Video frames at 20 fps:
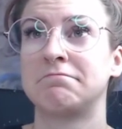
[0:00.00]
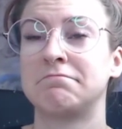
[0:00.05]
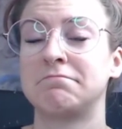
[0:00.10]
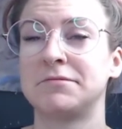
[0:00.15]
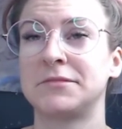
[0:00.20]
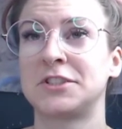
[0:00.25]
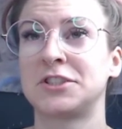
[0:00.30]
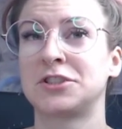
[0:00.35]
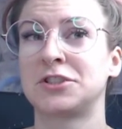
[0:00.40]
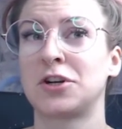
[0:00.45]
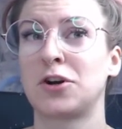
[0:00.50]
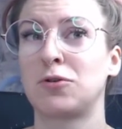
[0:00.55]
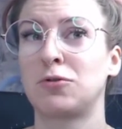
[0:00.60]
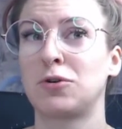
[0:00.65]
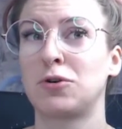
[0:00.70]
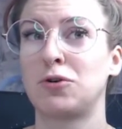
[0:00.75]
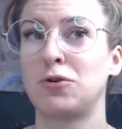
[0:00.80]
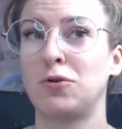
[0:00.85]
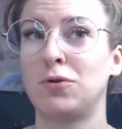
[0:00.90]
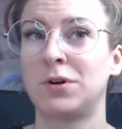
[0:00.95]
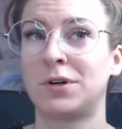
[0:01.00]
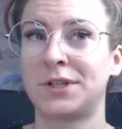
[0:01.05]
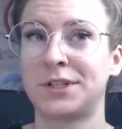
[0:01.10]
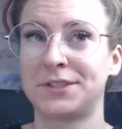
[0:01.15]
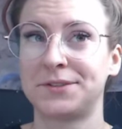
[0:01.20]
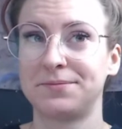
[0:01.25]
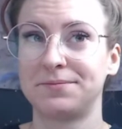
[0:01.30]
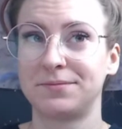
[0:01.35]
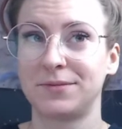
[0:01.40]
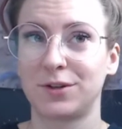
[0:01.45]
It's so
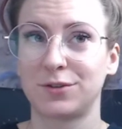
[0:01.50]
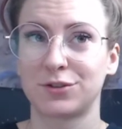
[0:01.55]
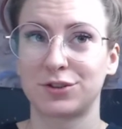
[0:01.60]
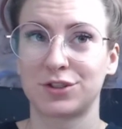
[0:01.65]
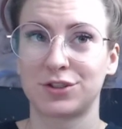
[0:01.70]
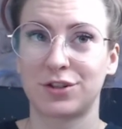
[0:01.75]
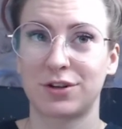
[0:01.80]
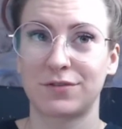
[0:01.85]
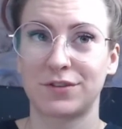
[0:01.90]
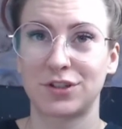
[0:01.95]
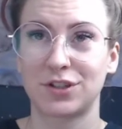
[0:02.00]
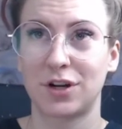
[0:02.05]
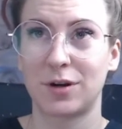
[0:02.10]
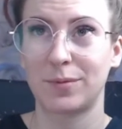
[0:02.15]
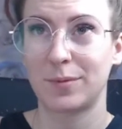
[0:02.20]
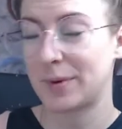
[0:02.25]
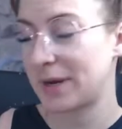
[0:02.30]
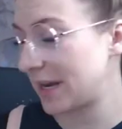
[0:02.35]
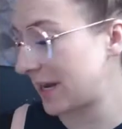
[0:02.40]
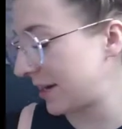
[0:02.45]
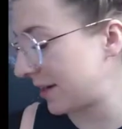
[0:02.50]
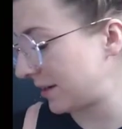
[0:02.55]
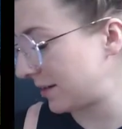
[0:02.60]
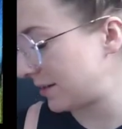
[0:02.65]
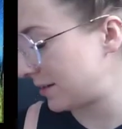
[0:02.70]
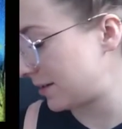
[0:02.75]
cool. Those are just off the top of my head.